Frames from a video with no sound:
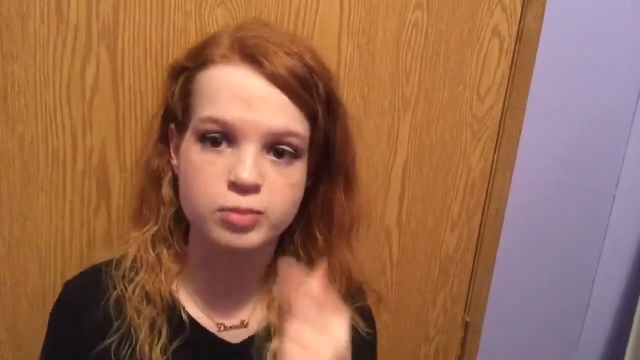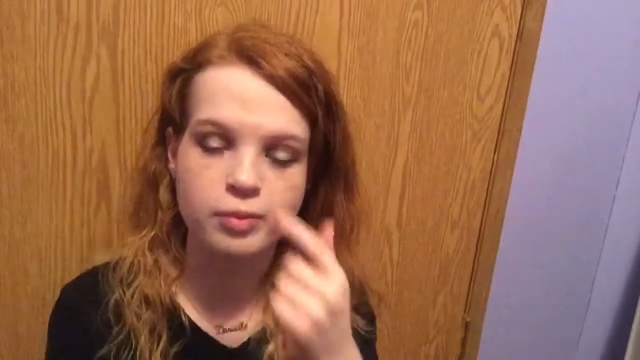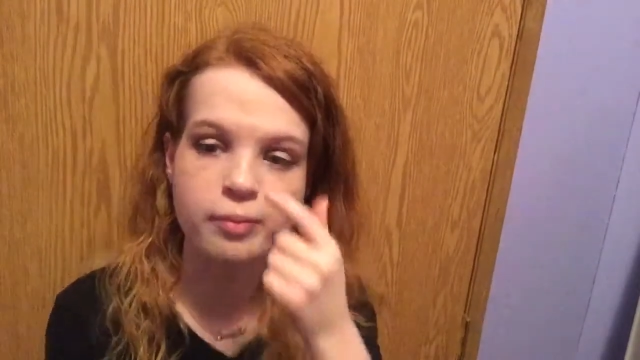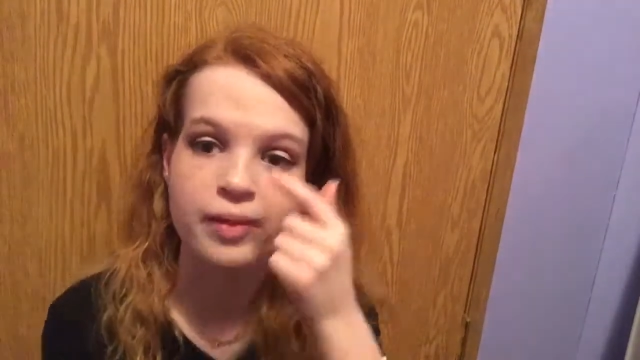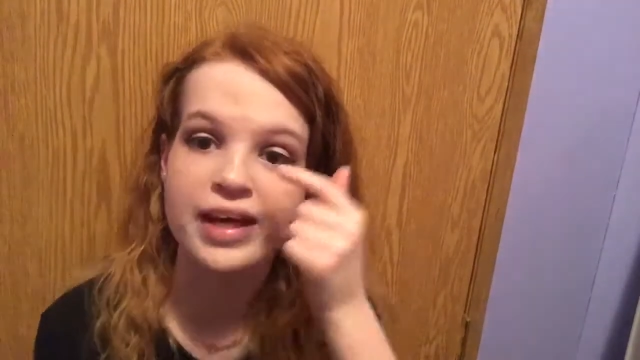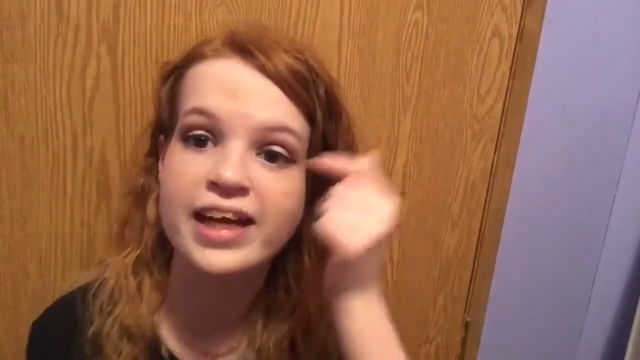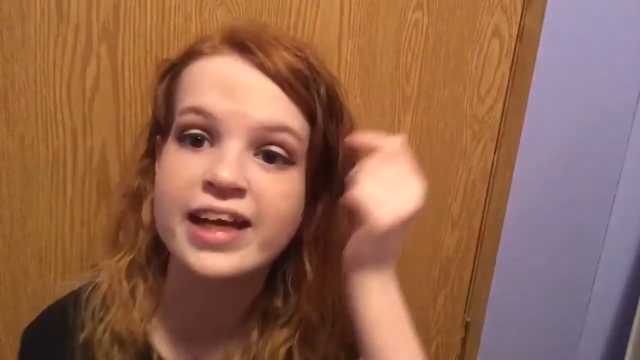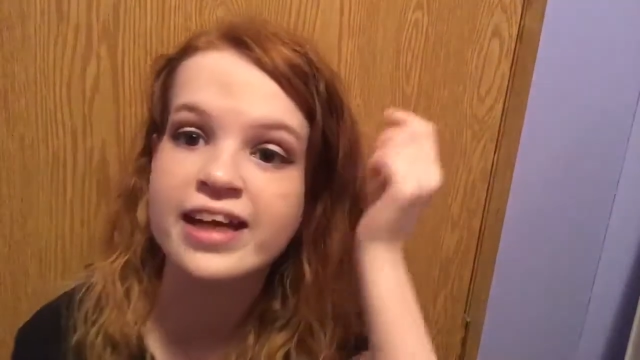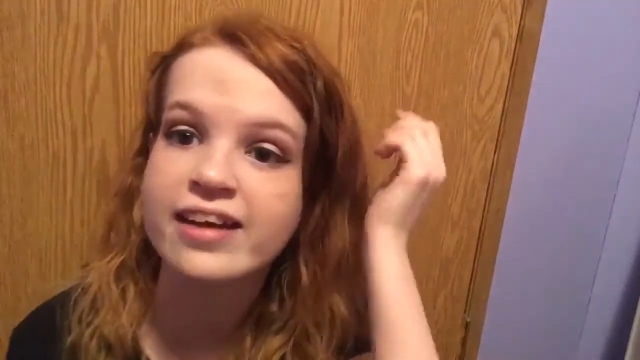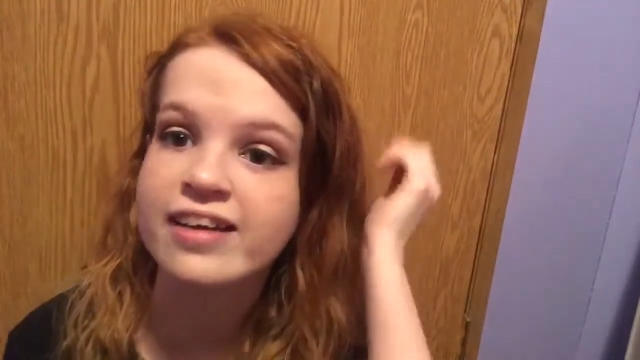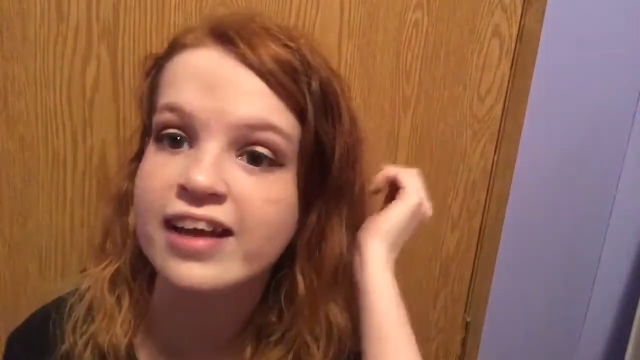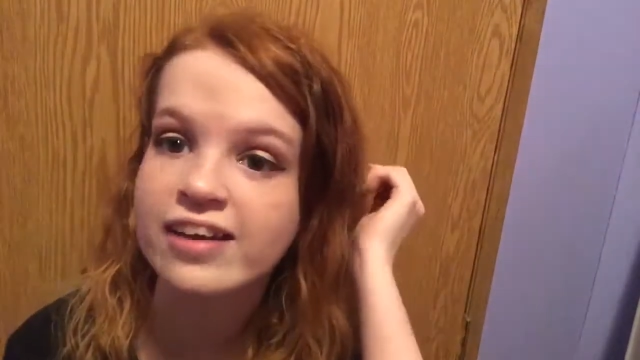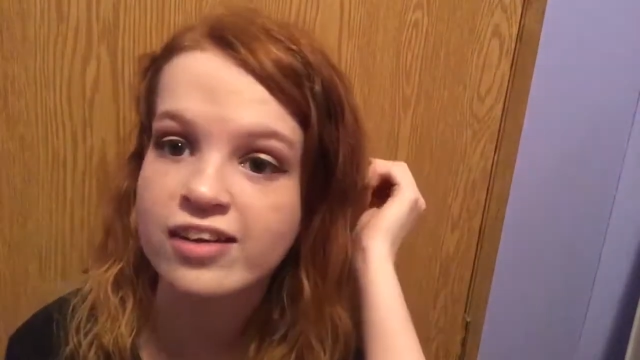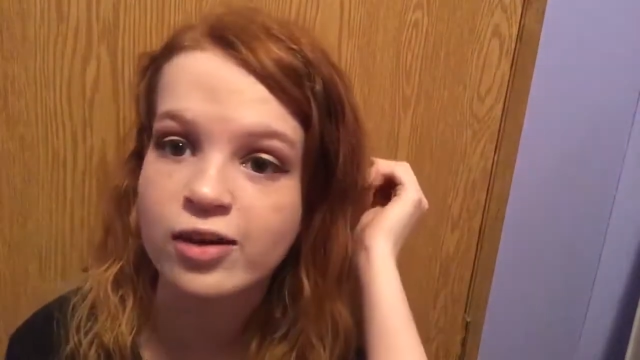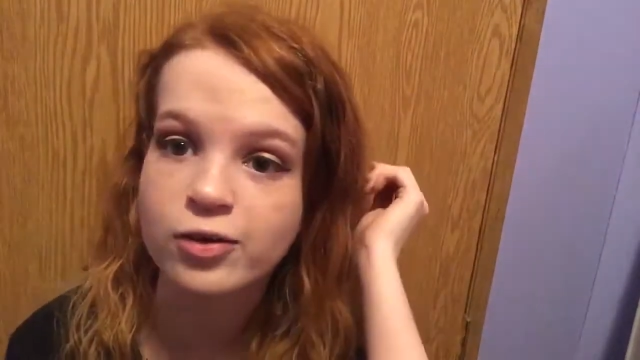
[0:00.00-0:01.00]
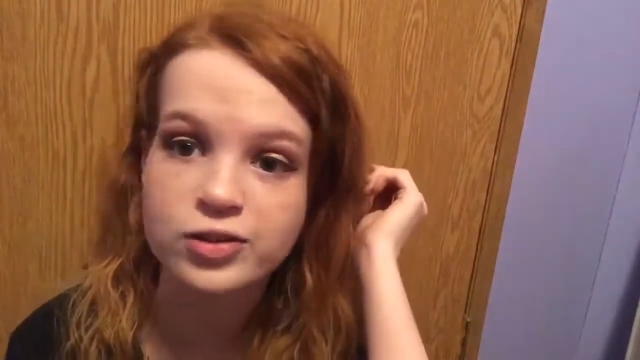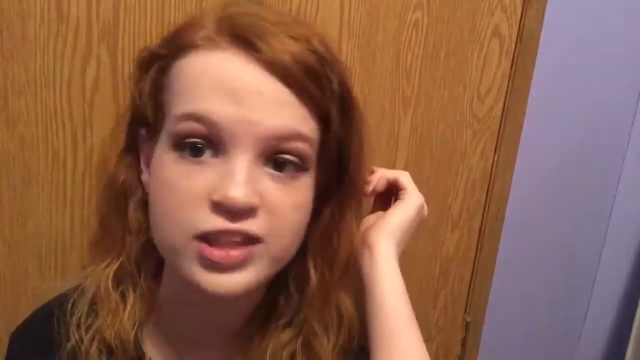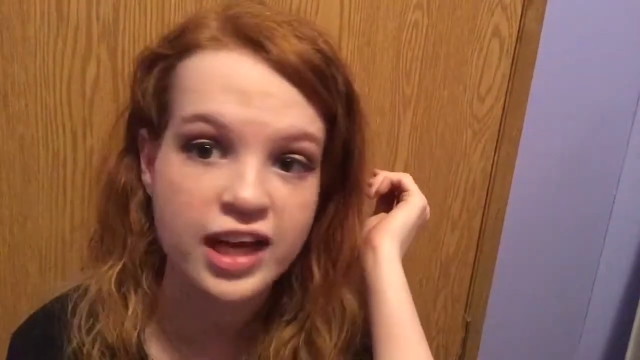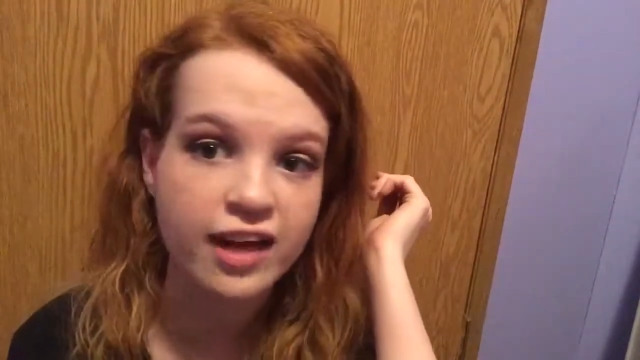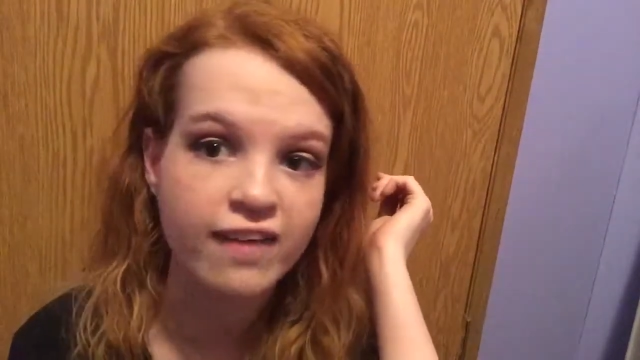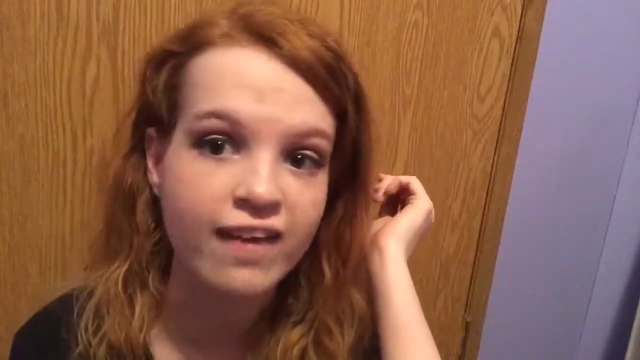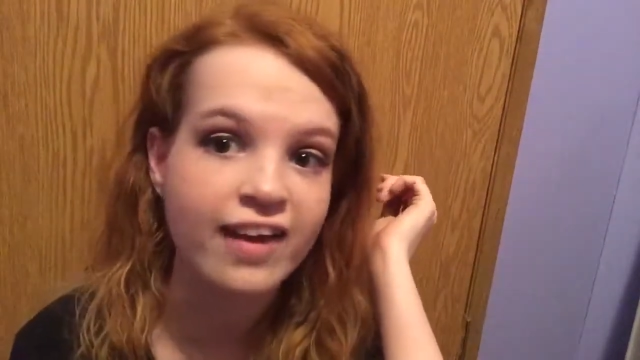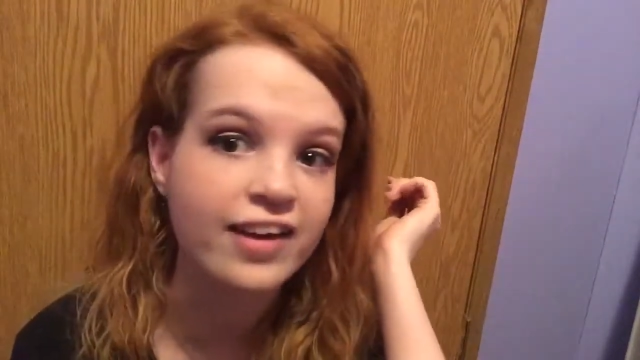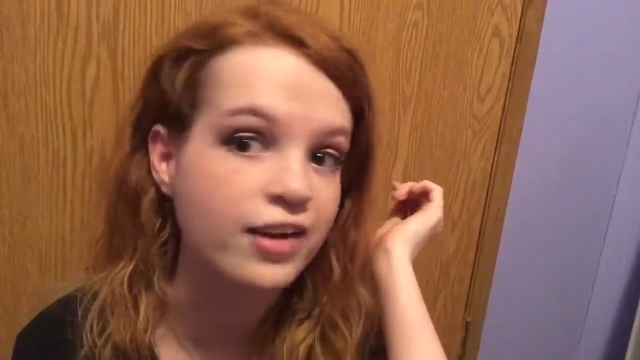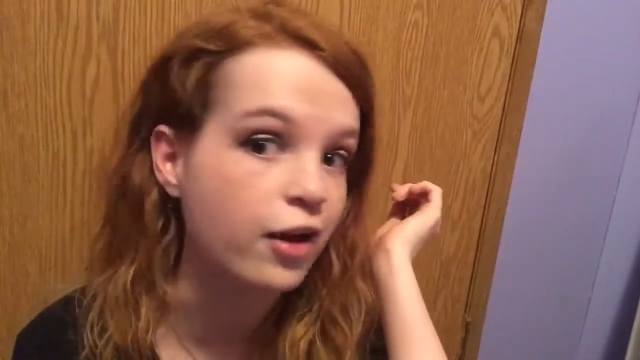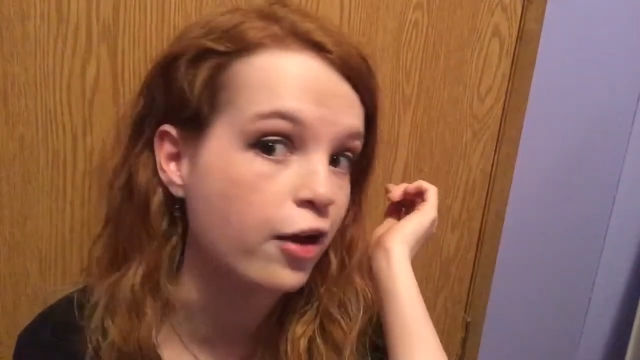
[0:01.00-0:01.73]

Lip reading: But, man, that nose highlight,